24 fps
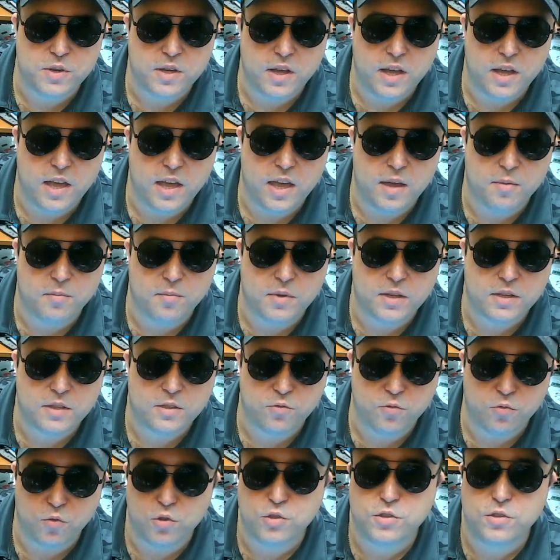
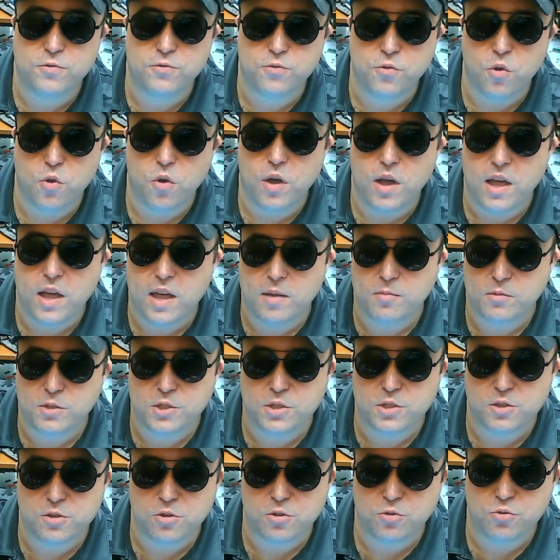
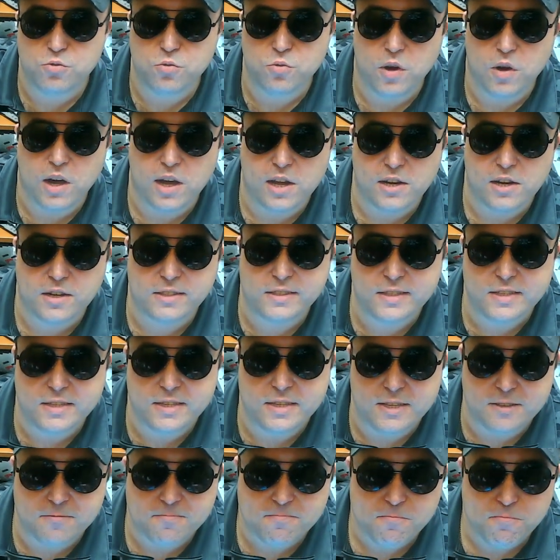
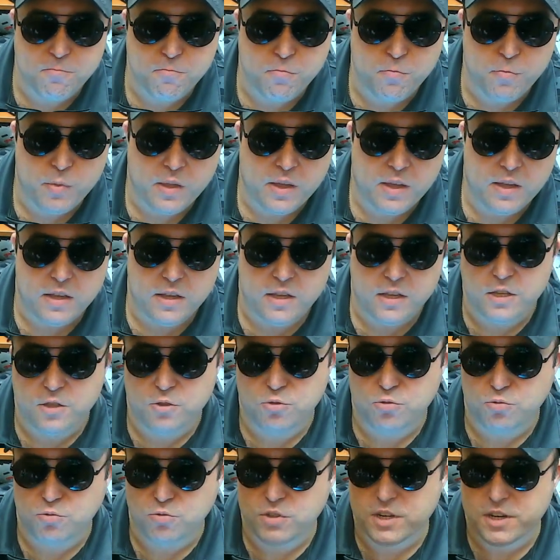M24M02RD
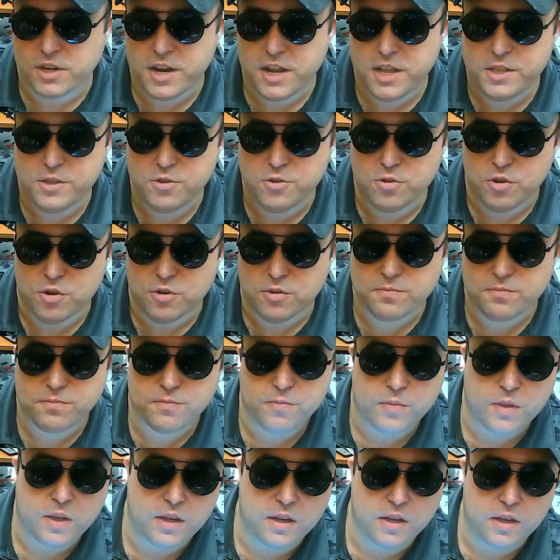into the radio
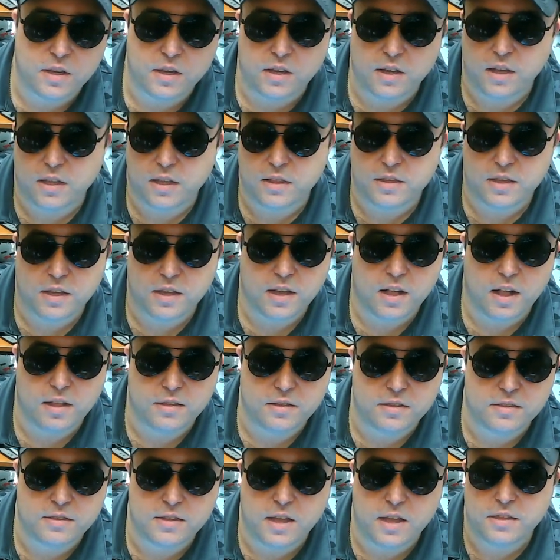and I
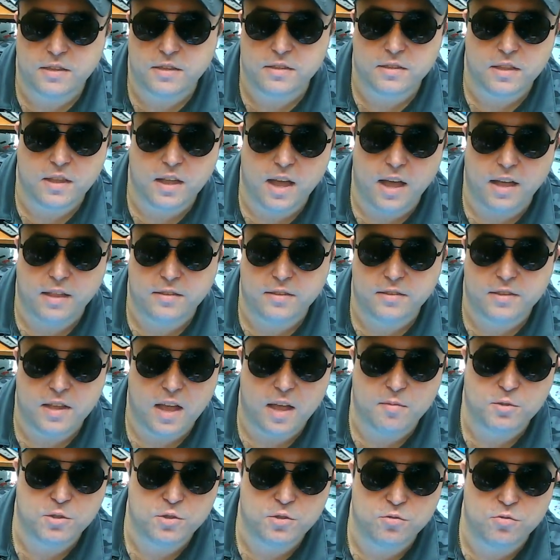call it 99
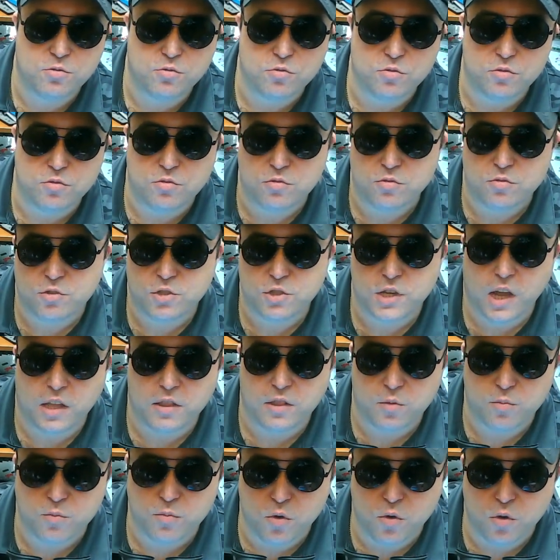times 2
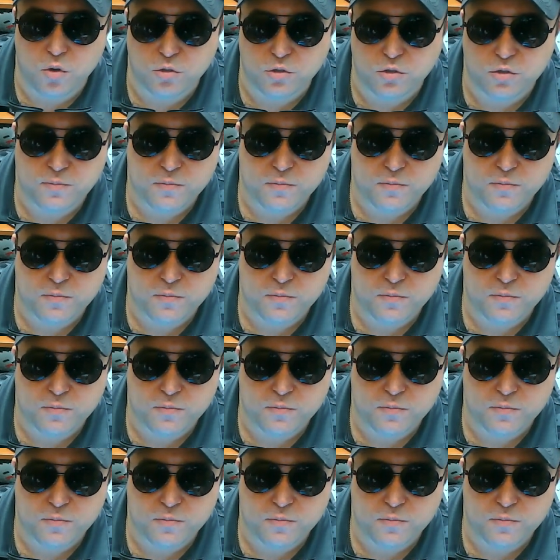channel mode